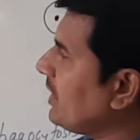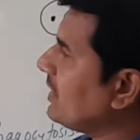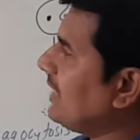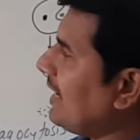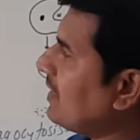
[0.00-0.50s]

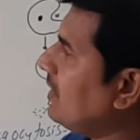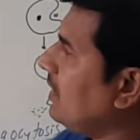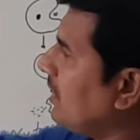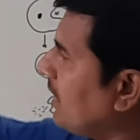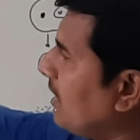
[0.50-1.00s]

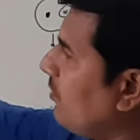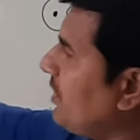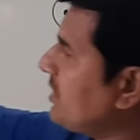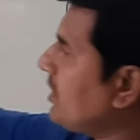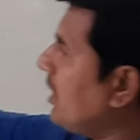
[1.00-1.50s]
that in
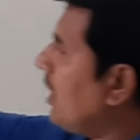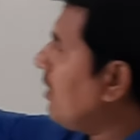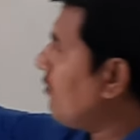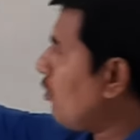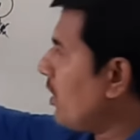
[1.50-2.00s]
which
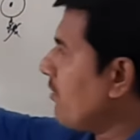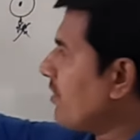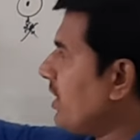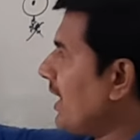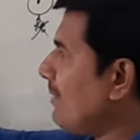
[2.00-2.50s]
4
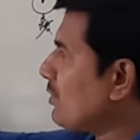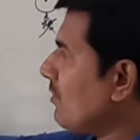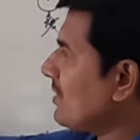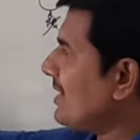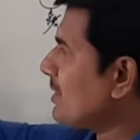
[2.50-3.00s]
different types of
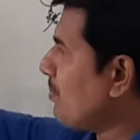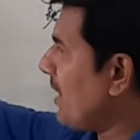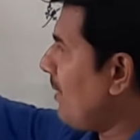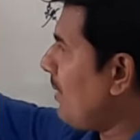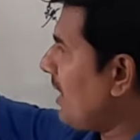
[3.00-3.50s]
cells,
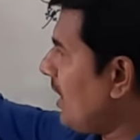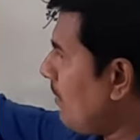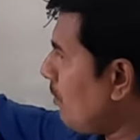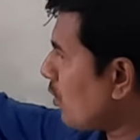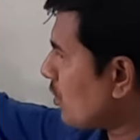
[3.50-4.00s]
PMNL,
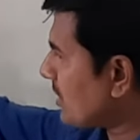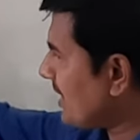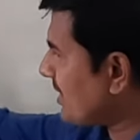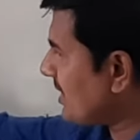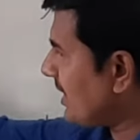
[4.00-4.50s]

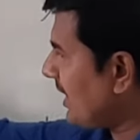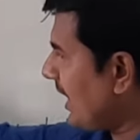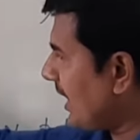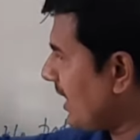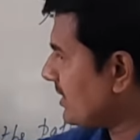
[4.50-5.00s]
monocytes,
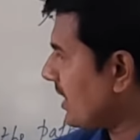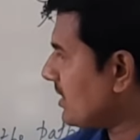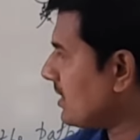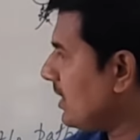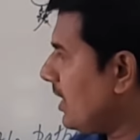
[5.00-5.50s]
NK
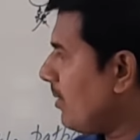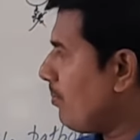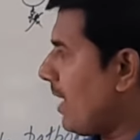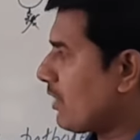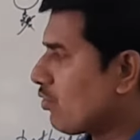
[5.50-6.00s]
cells,
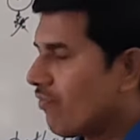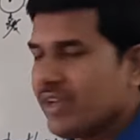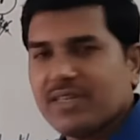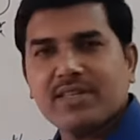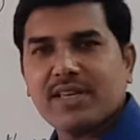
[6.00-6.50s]

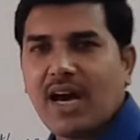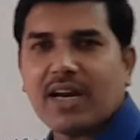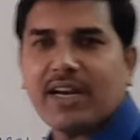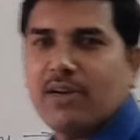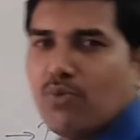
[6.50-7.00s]
macrophages are
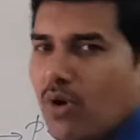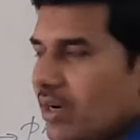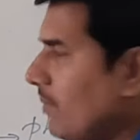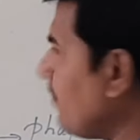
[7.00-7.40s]
involved,